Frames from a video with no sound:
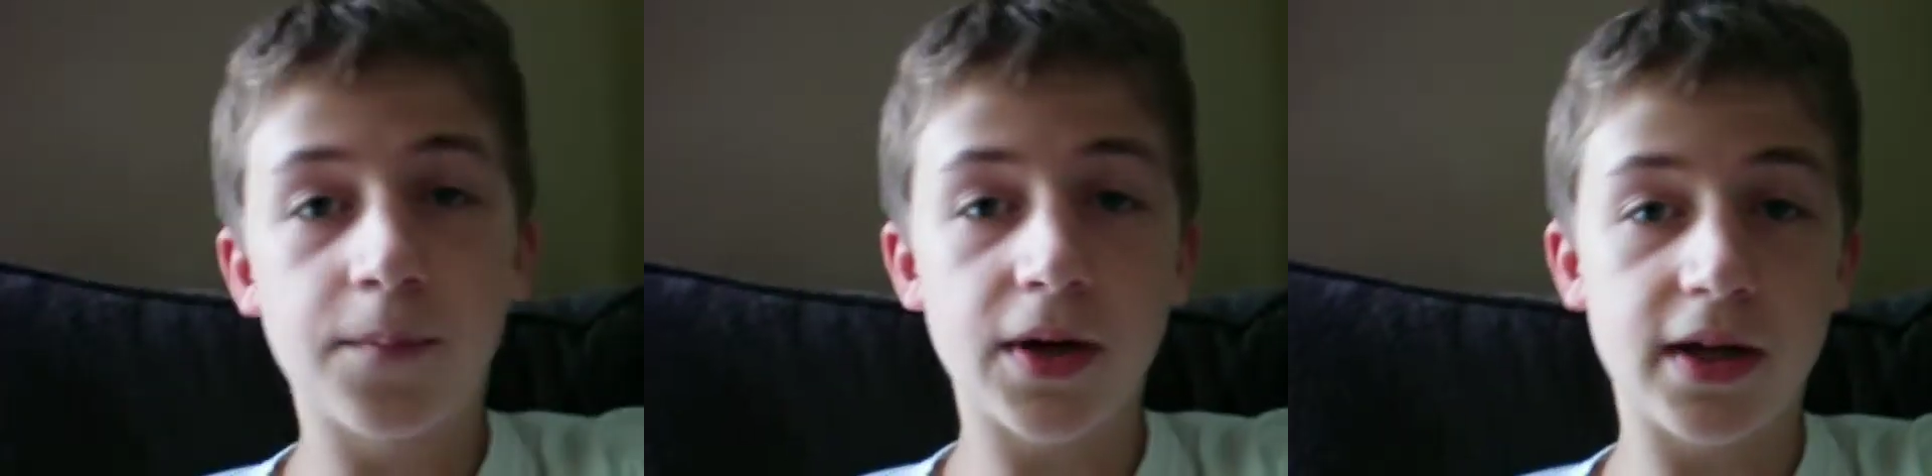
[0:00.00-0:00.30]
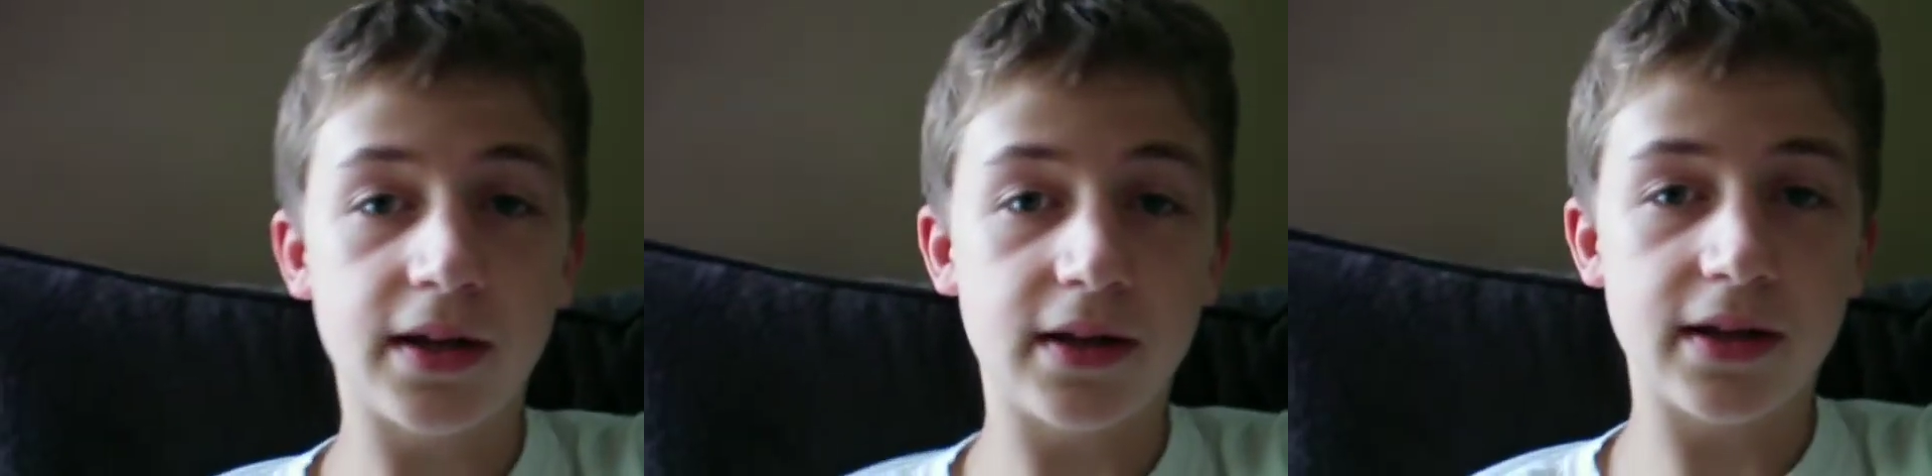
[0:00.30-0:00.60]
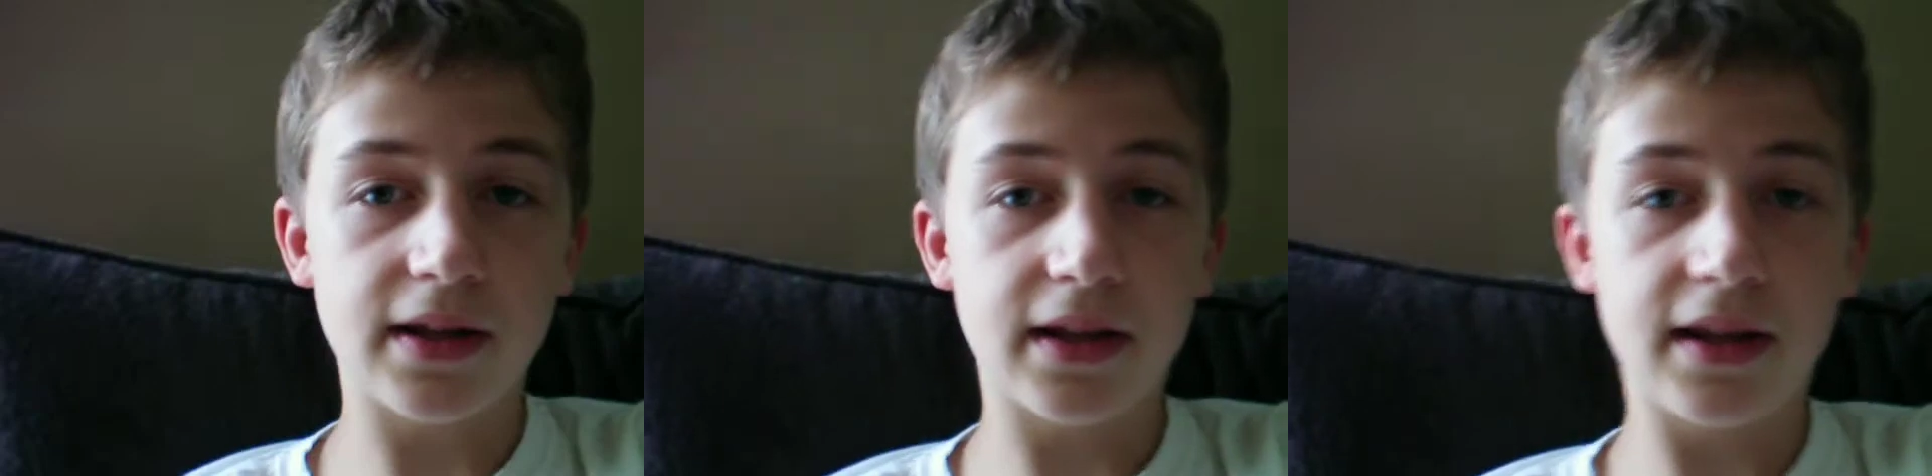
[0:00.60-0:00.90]
But
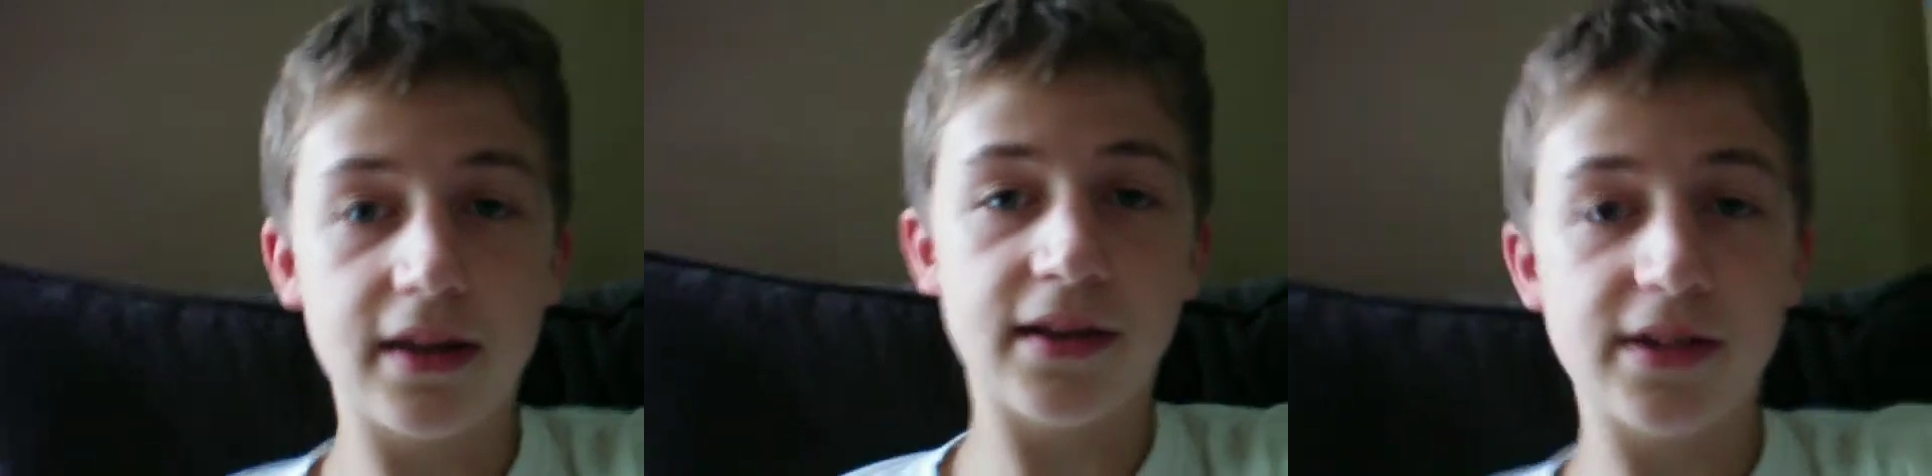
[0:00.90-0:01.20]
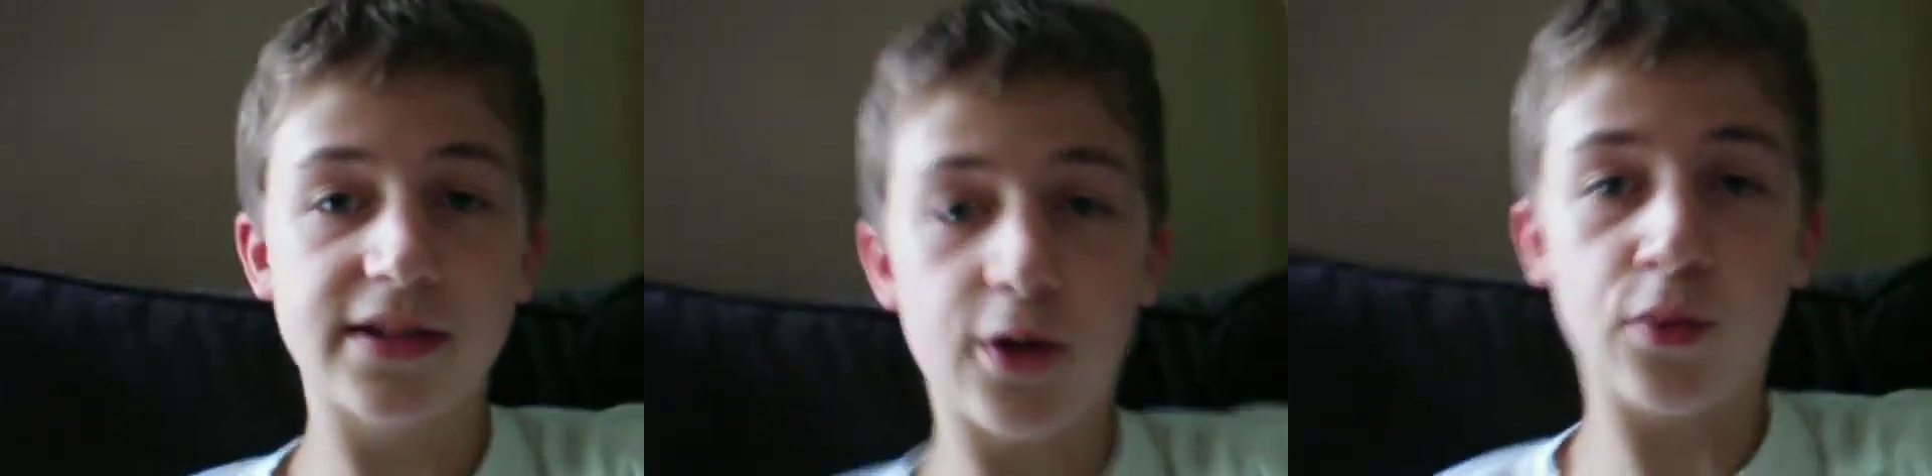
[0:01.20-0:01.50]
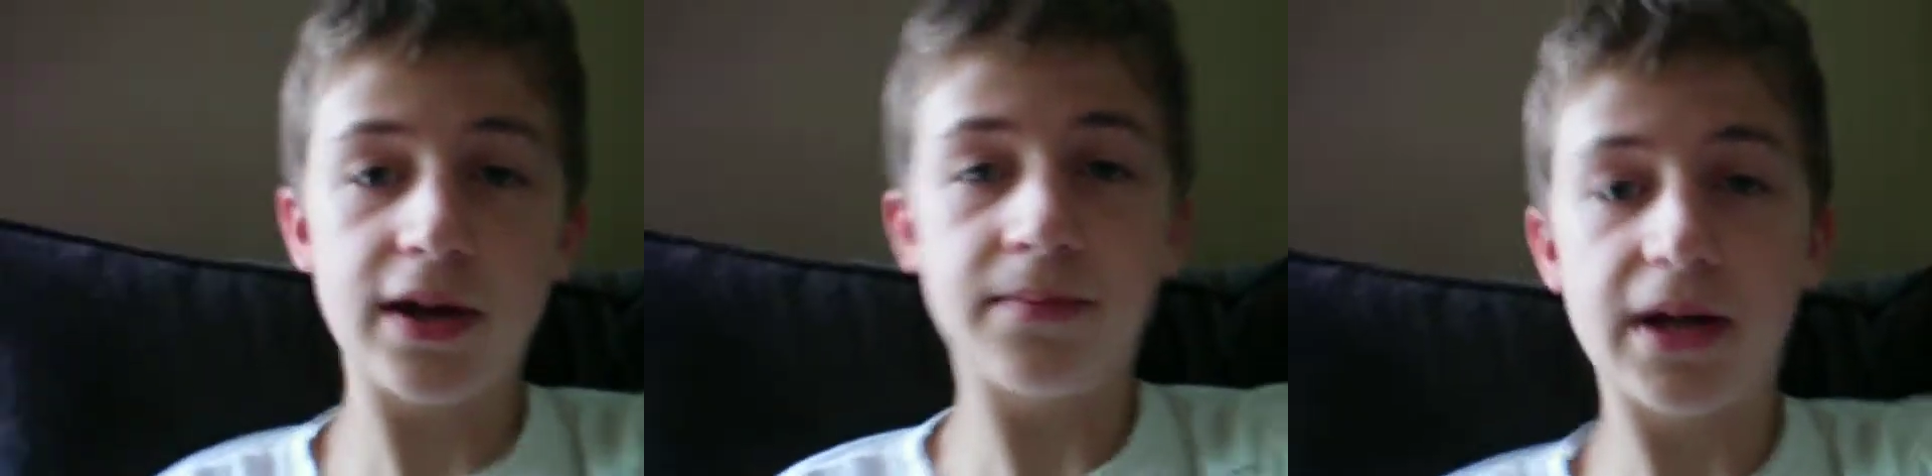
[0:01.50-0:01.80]
he thinks that
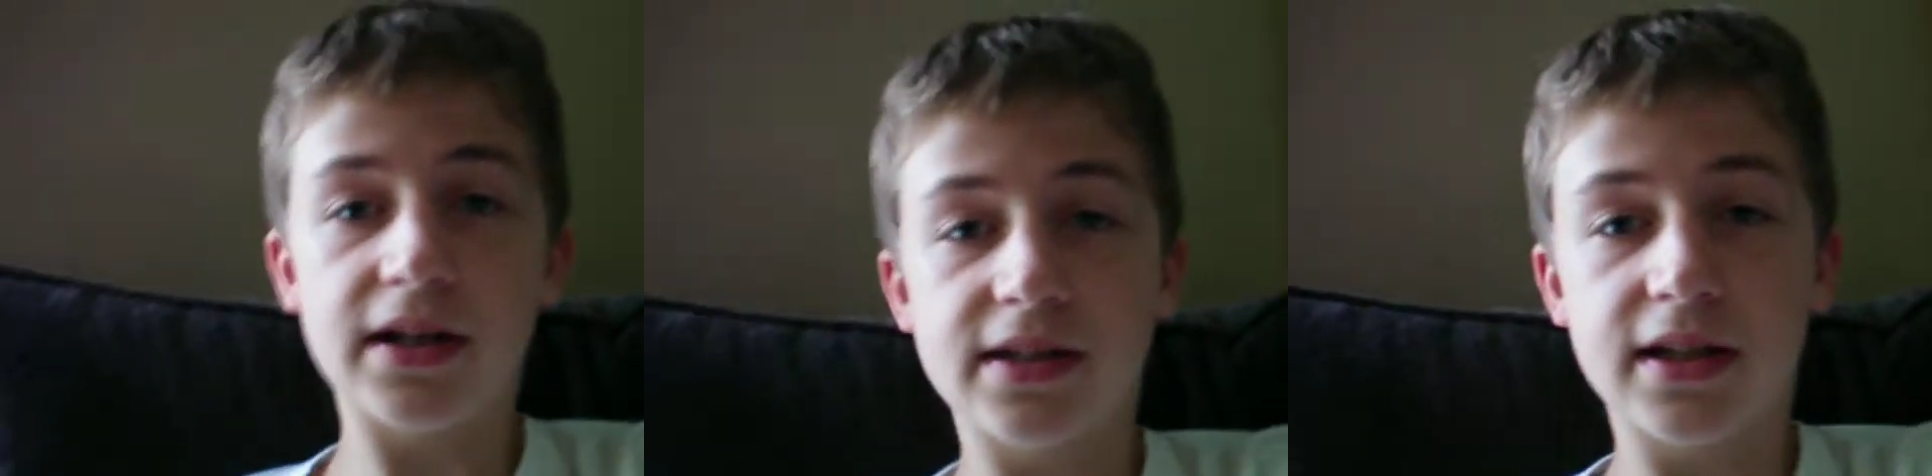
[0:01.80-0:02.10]
Wade Barrett's